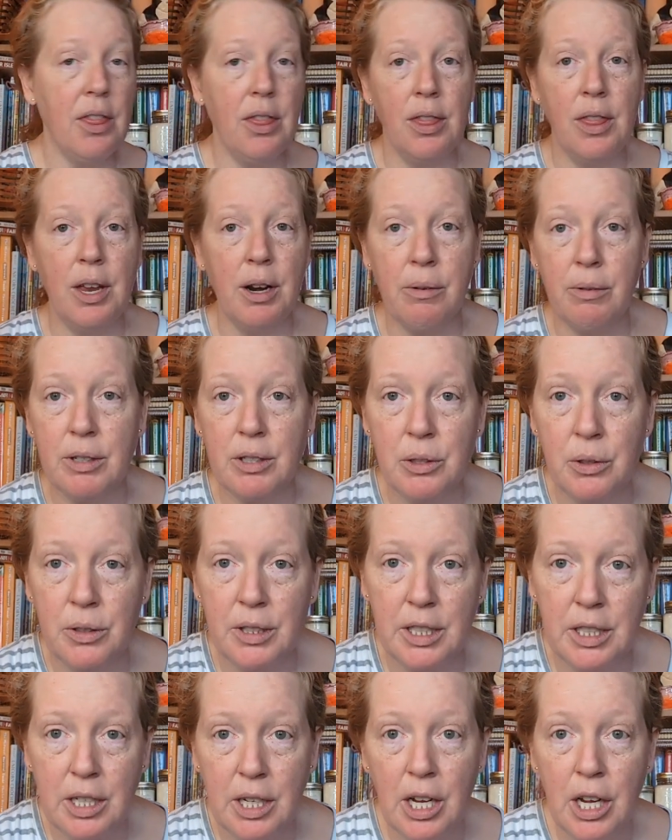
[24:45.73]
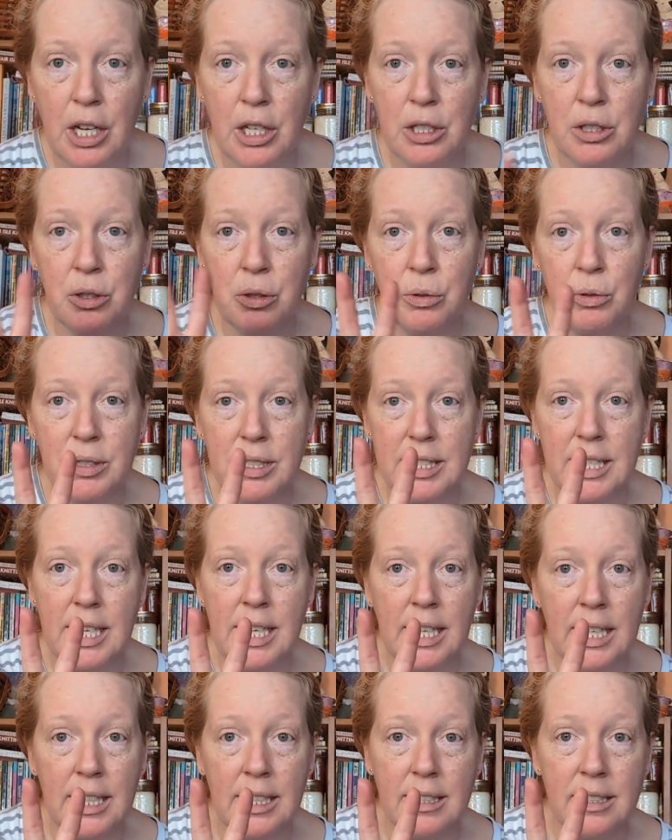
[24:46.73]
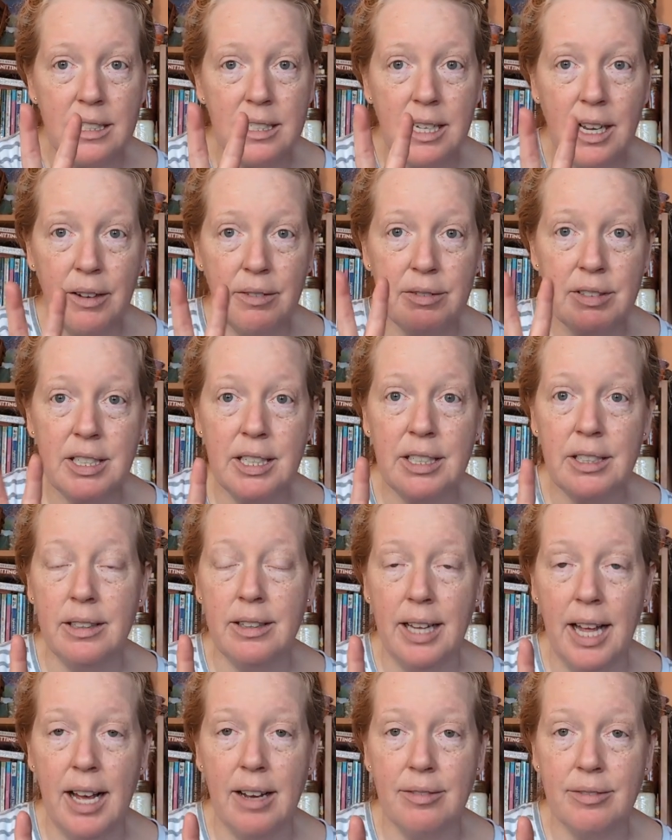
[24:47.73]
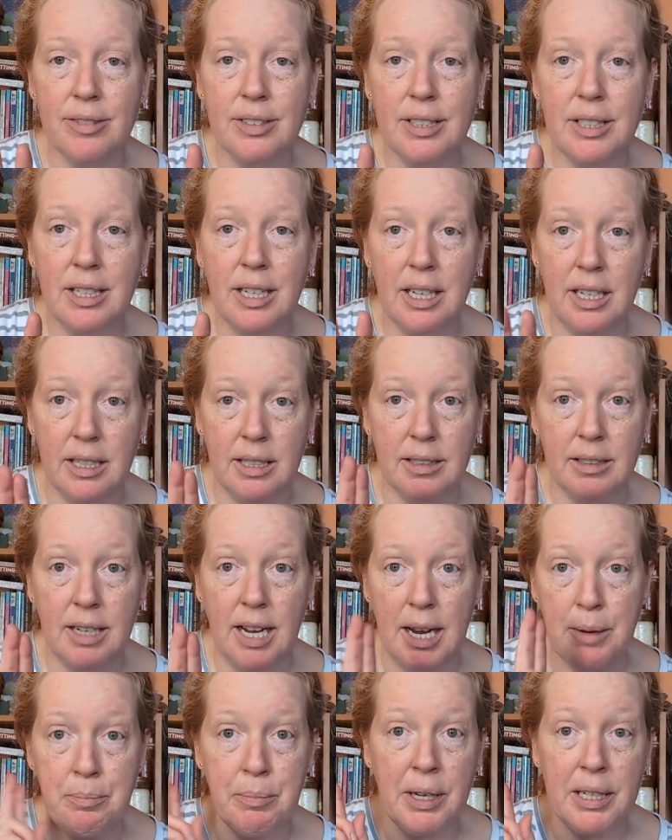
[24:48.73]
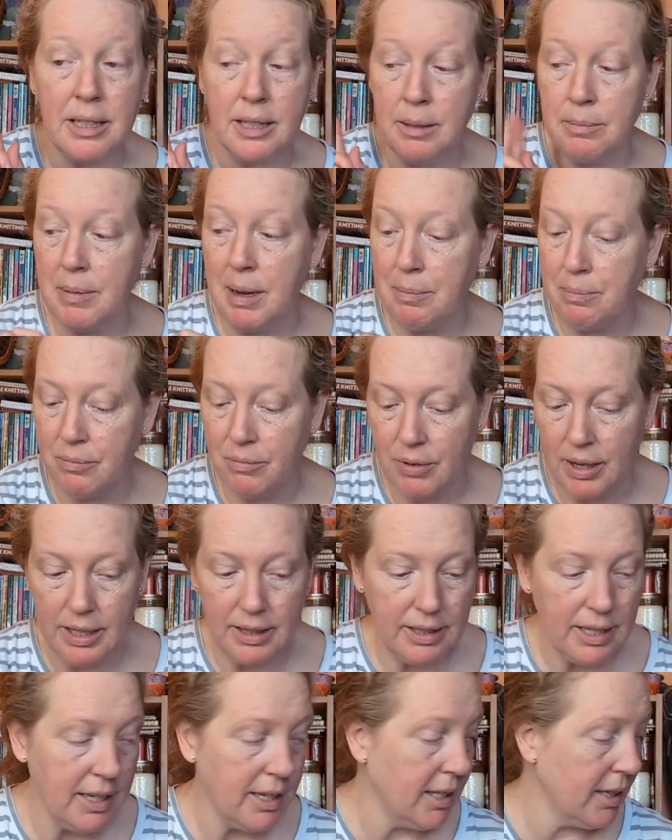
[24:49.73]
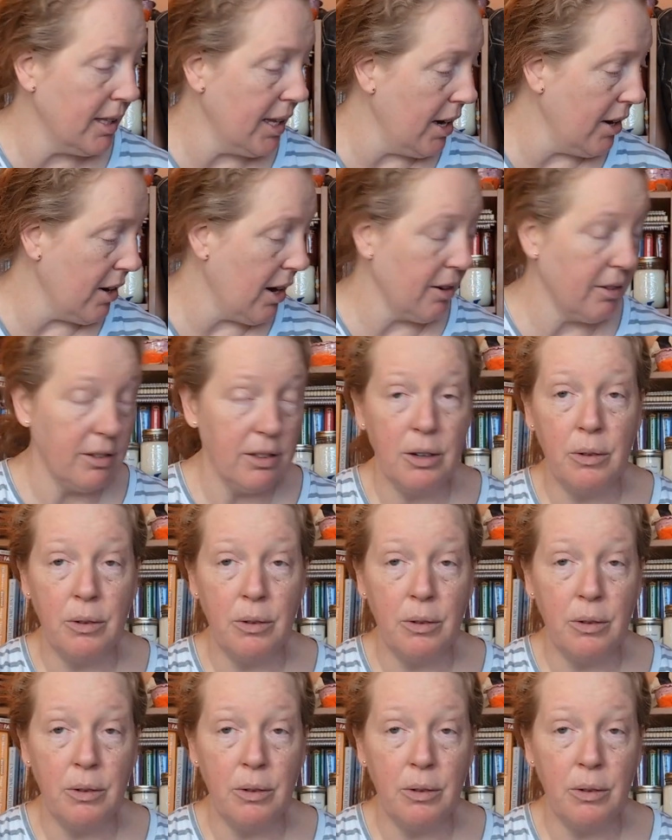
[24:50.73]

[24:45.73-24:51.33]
there was only 2 skeins of teal left, and I picked them up right then and there.